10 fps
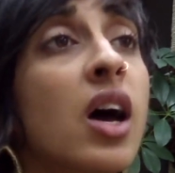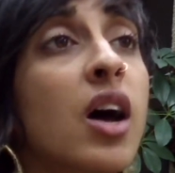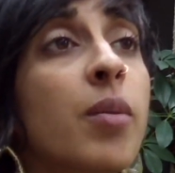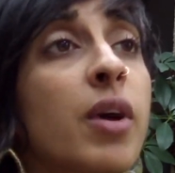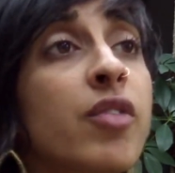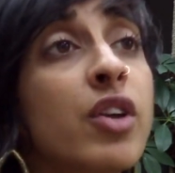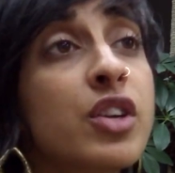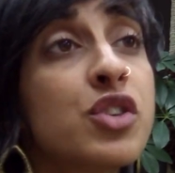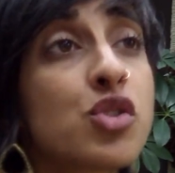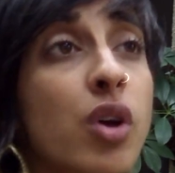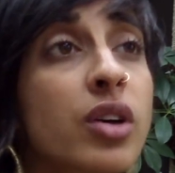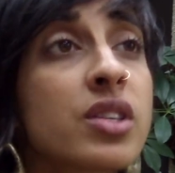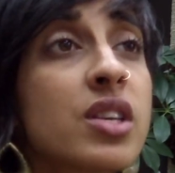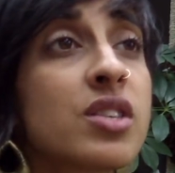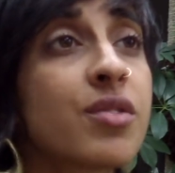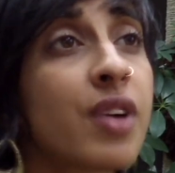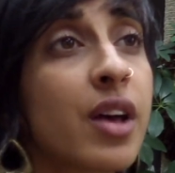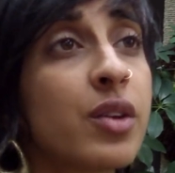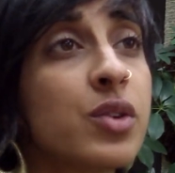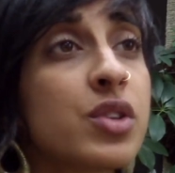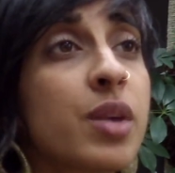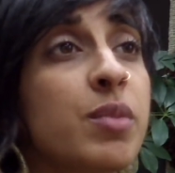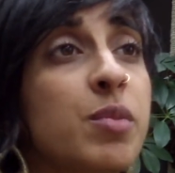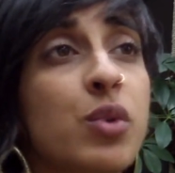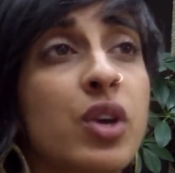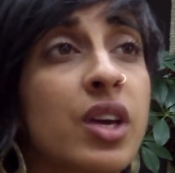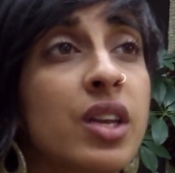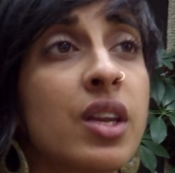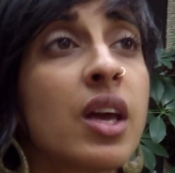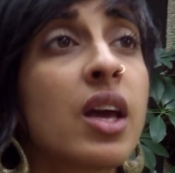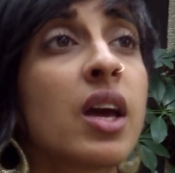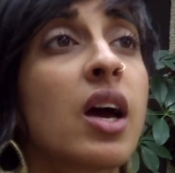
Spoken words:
a very strong sense of values that people can